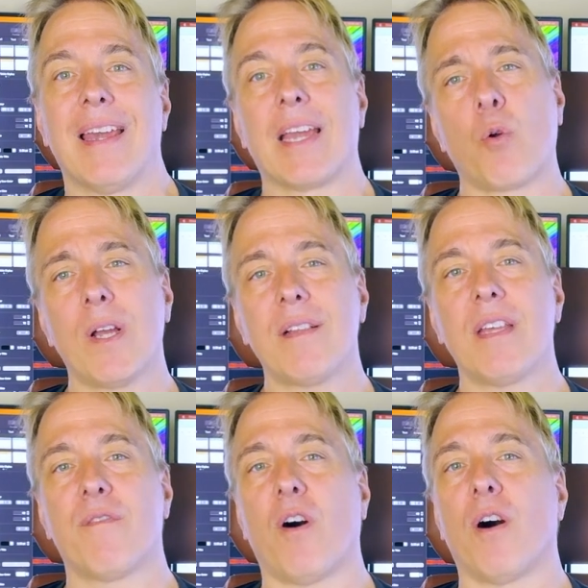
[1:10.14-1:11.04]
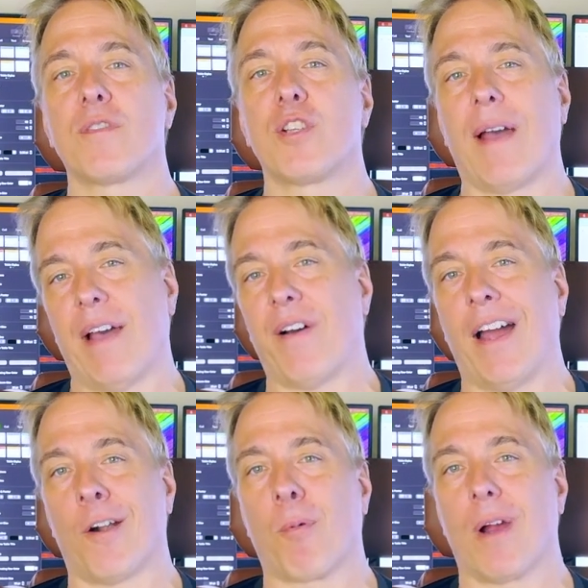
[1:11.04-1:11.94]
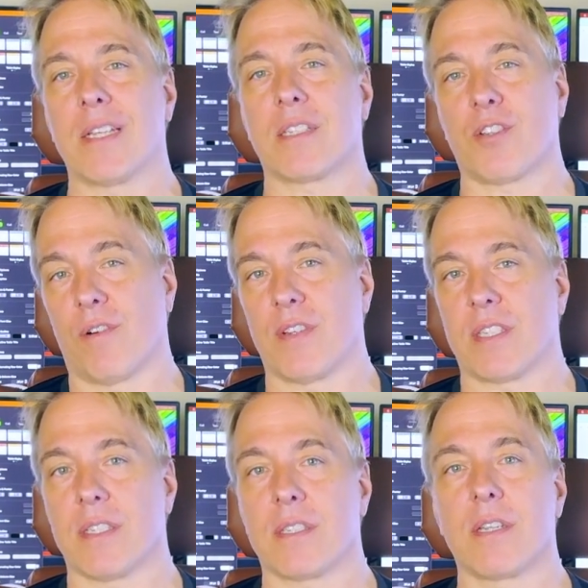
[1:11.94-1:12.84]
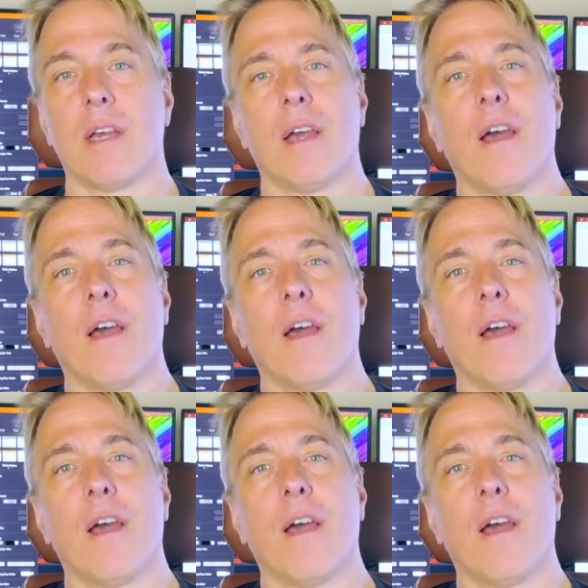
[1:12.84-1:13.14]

It quickly evolved to have higher priced services.